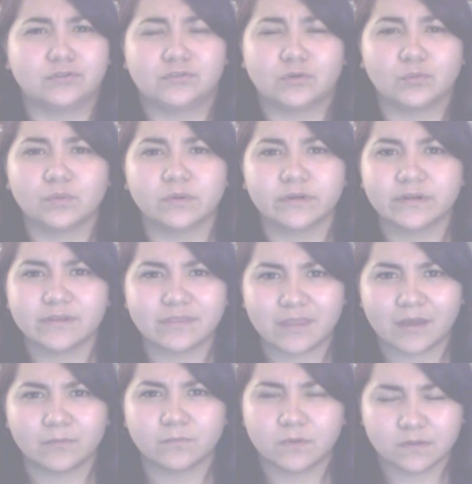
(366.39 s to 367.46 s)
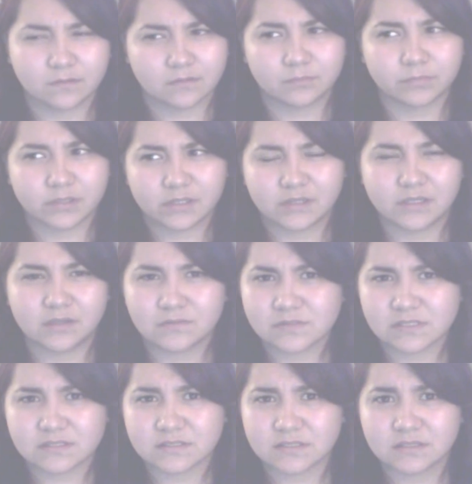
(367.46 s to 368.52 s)
Dorne that was completely
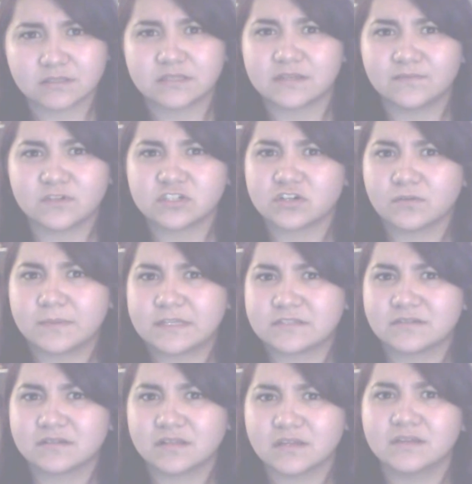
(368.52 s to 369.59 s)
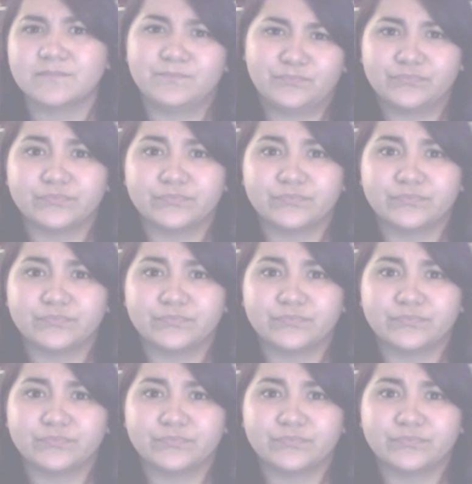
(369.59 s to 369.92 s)
useless in the TV show, basically?